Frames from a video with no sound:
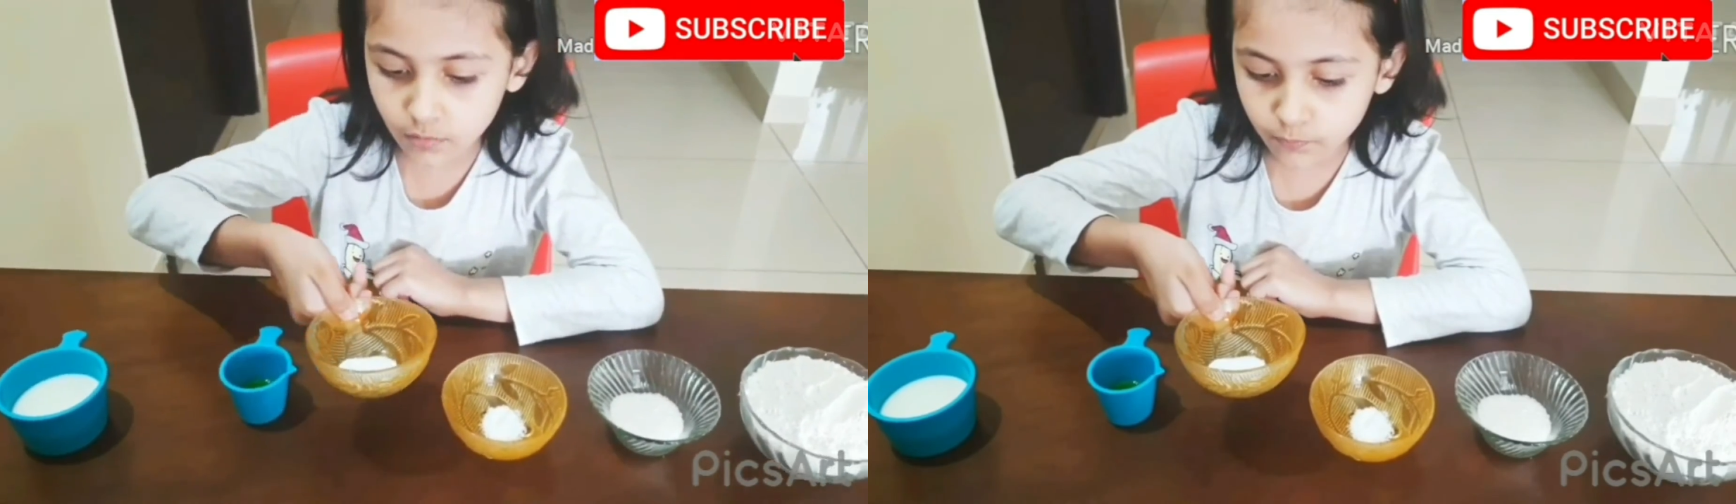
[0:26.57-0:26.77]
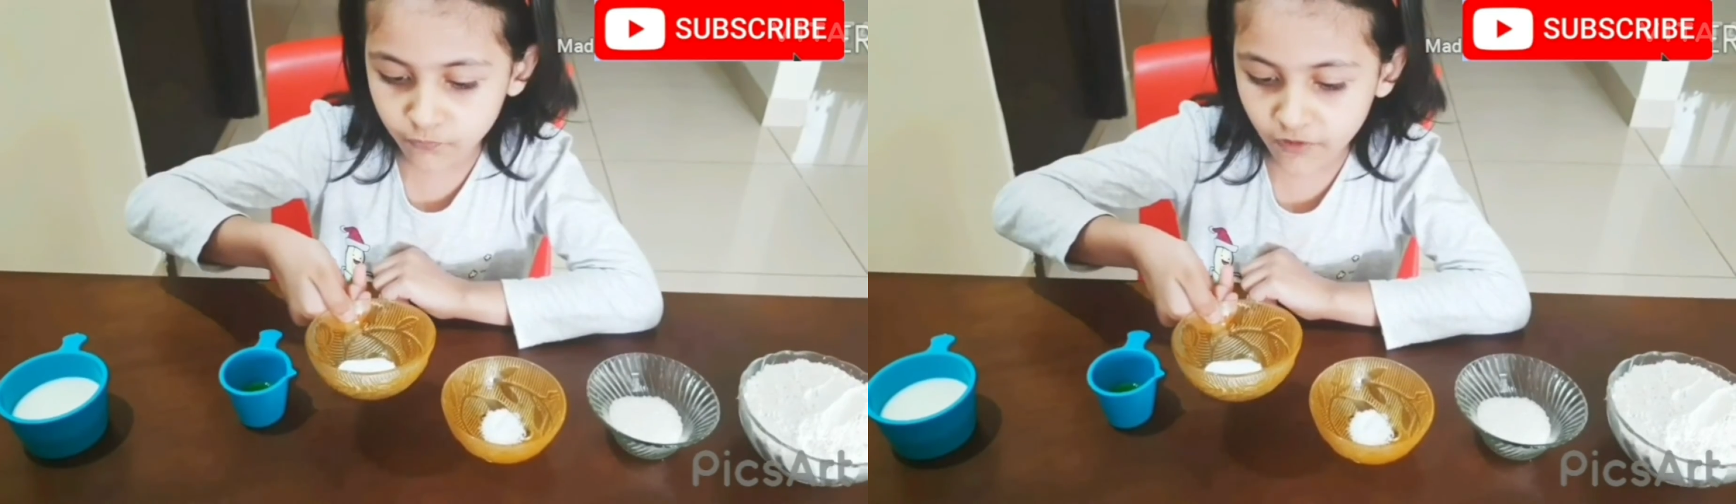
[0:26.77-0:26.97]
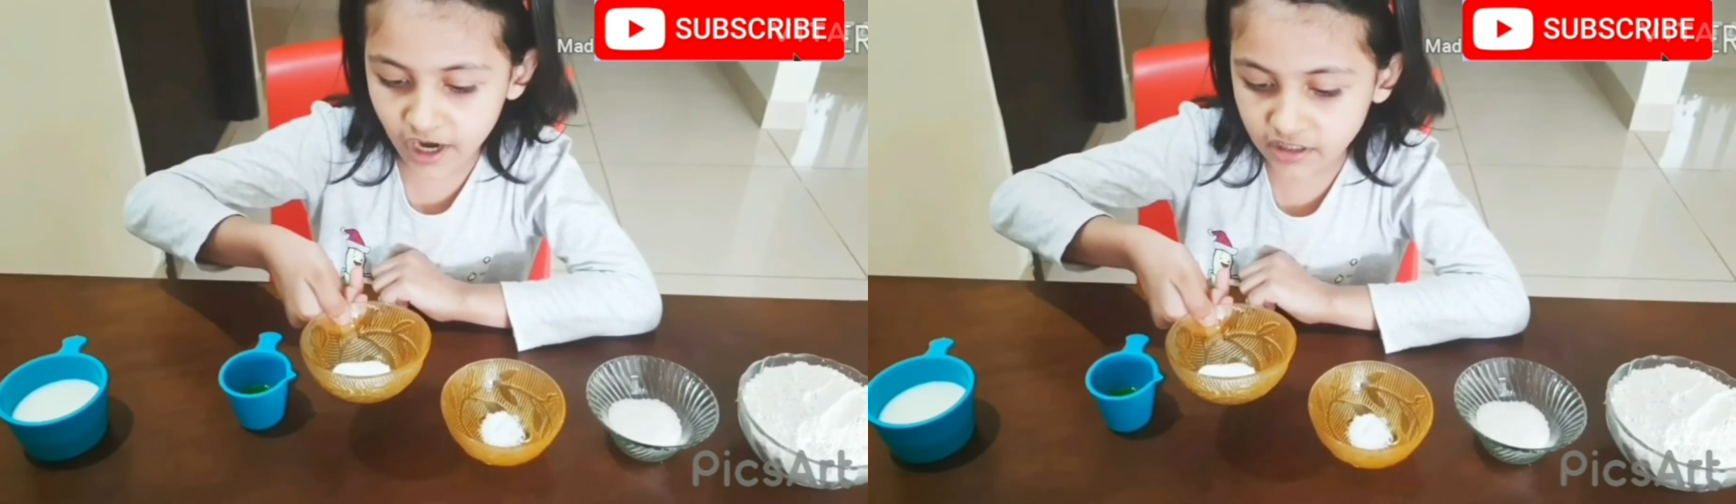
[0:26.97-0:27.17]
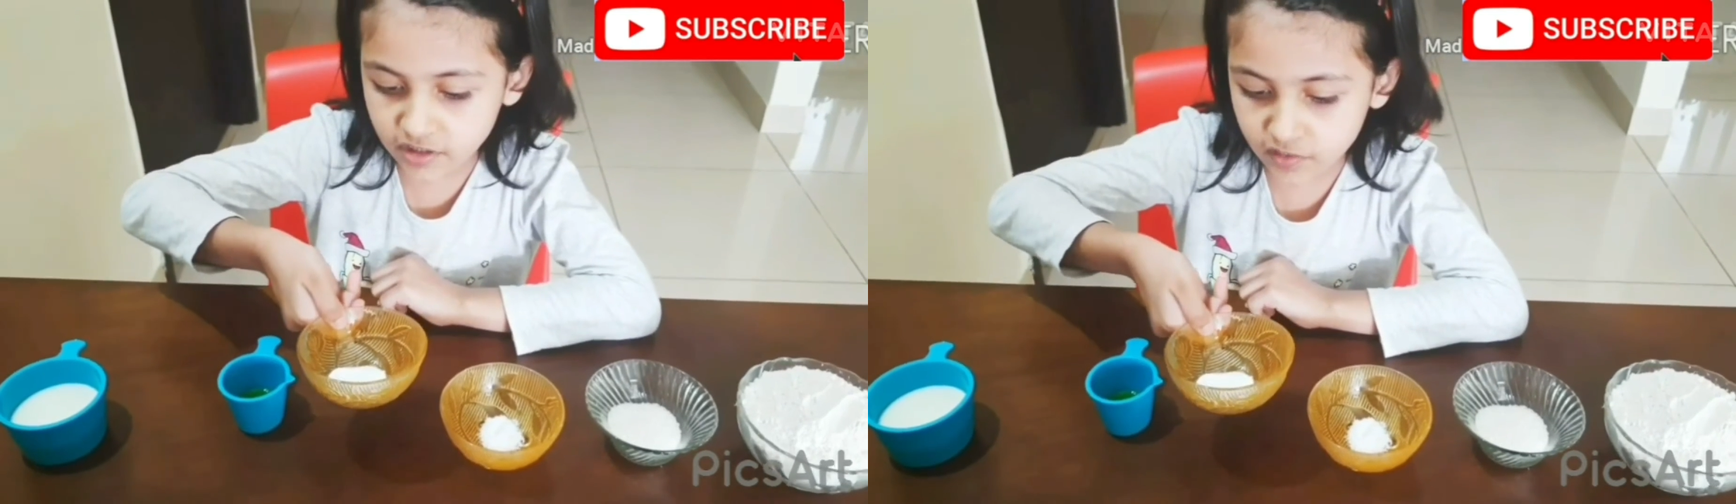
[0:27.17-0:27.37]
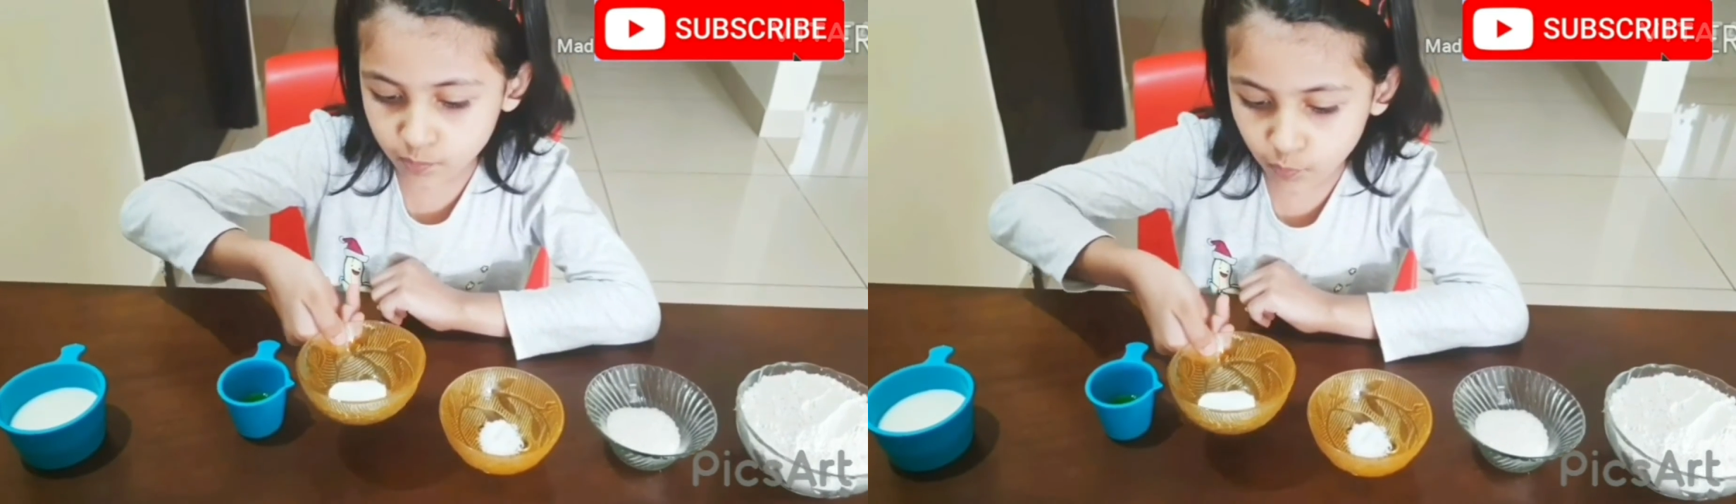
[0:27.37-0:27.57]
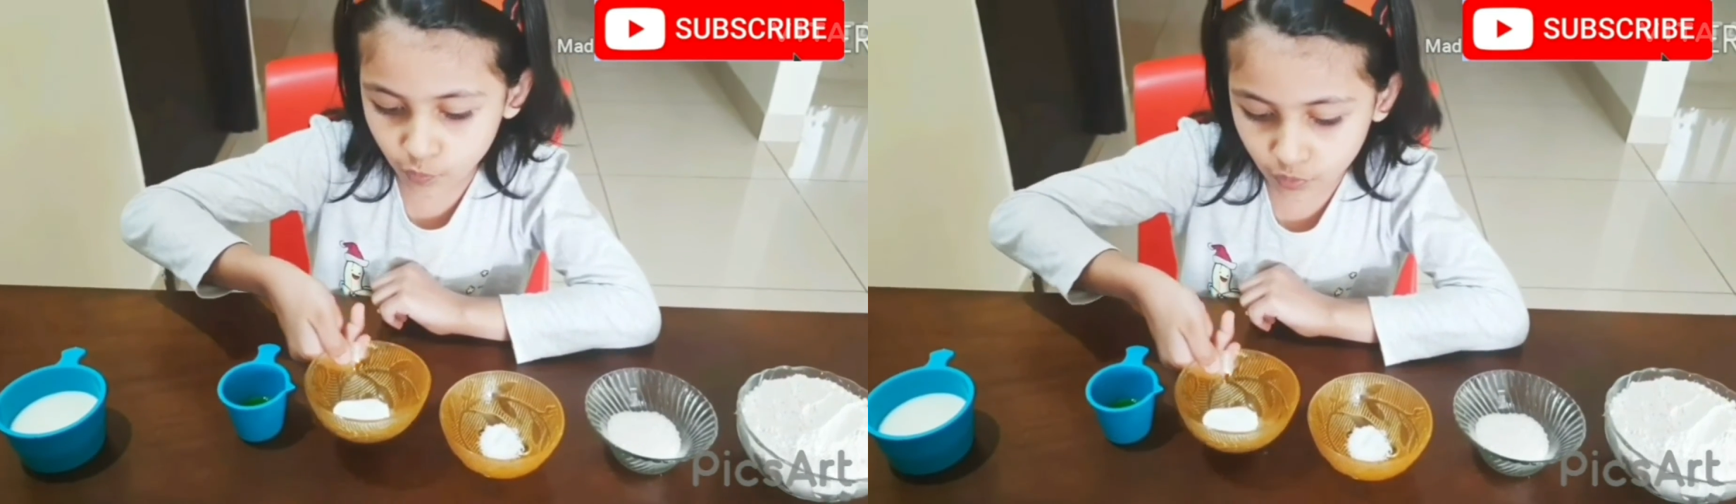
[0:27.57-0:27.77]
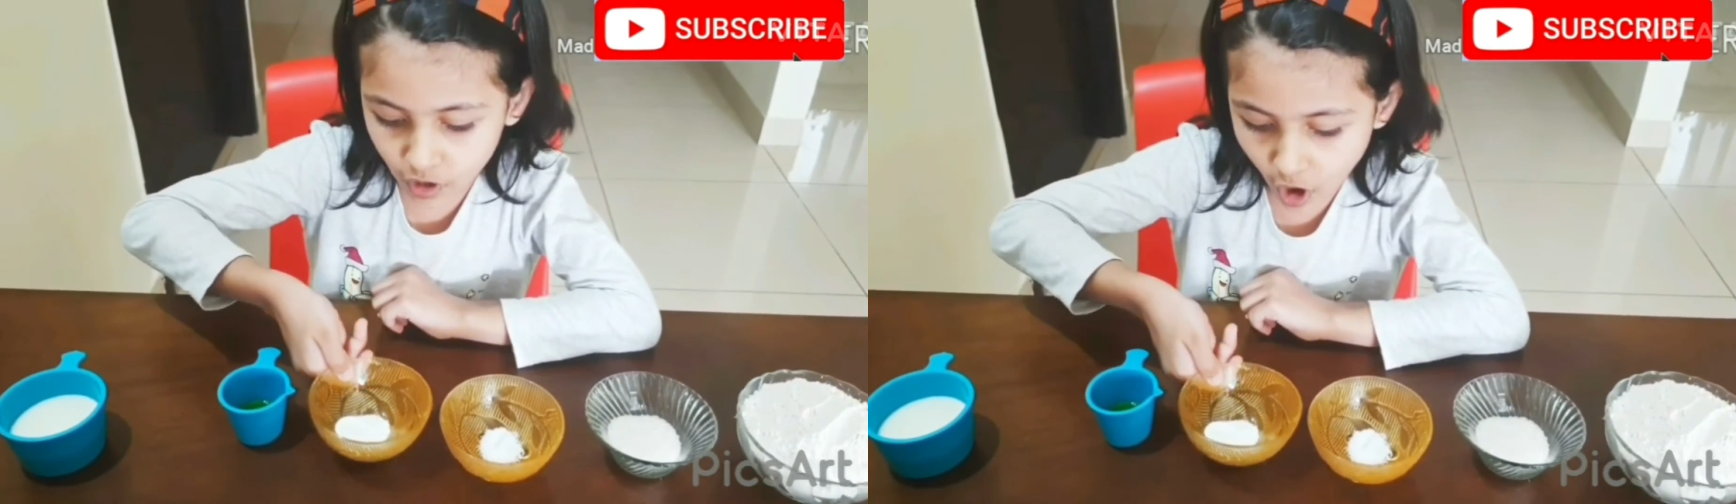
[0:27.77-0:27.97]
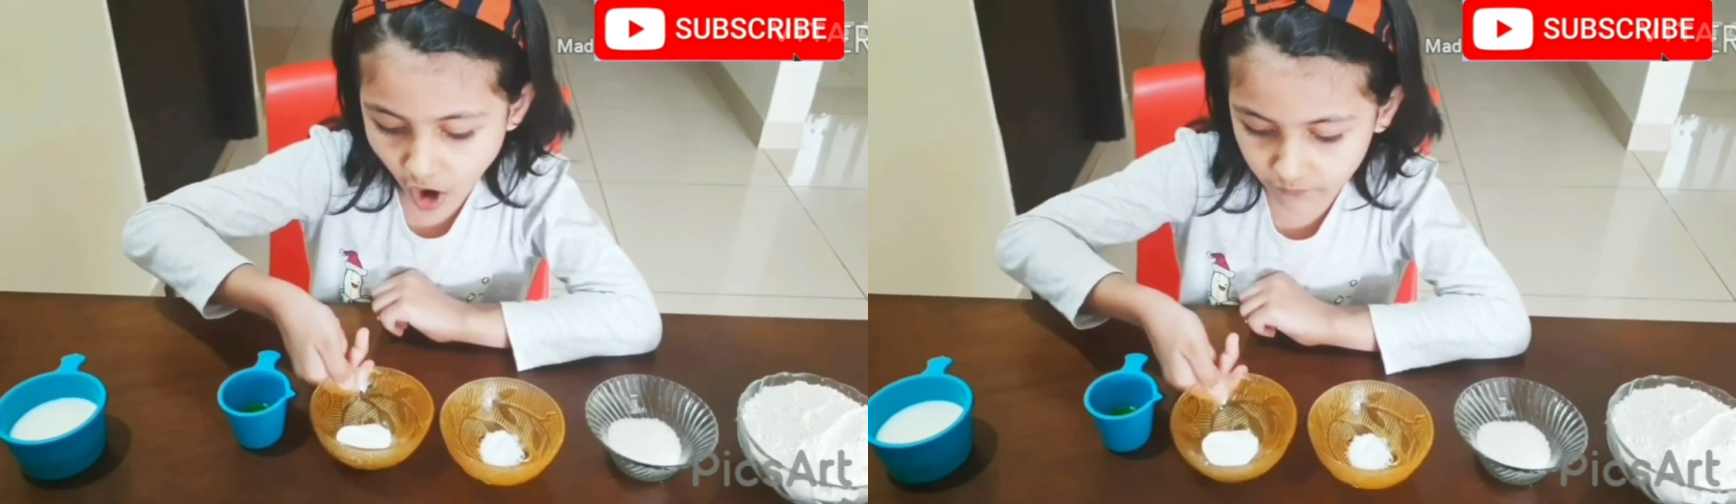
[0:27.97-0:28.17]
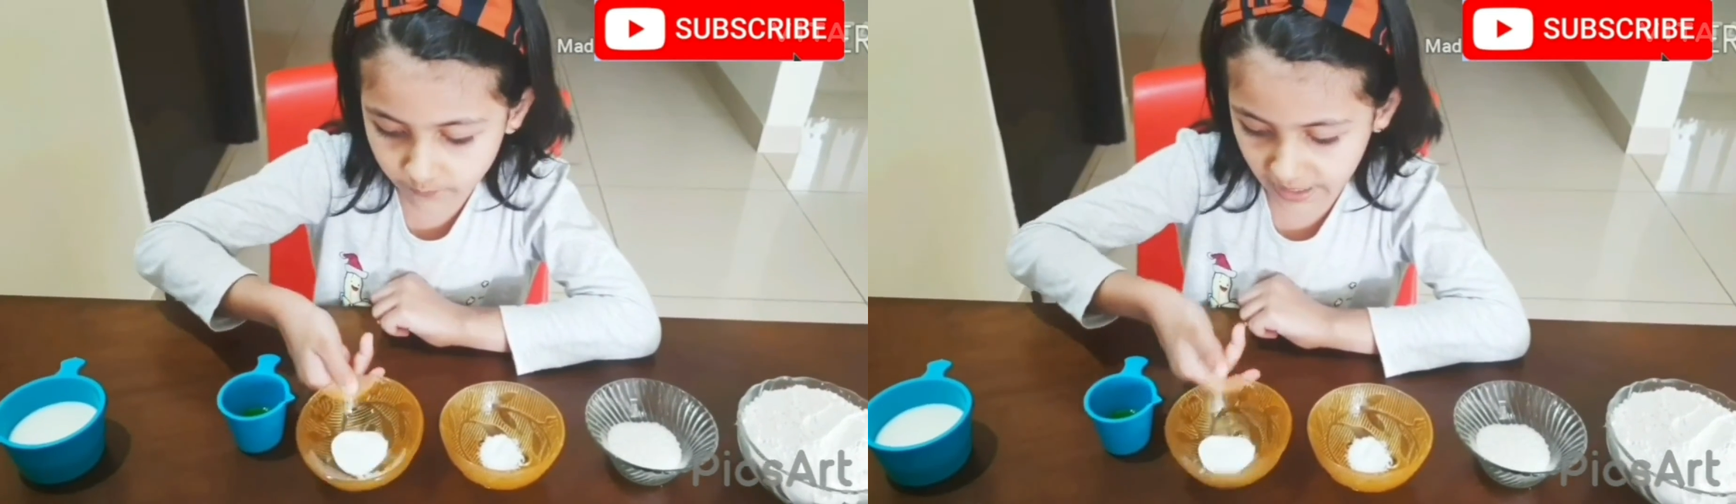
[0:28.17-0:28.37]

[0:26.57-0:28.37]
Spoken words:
1 spoon of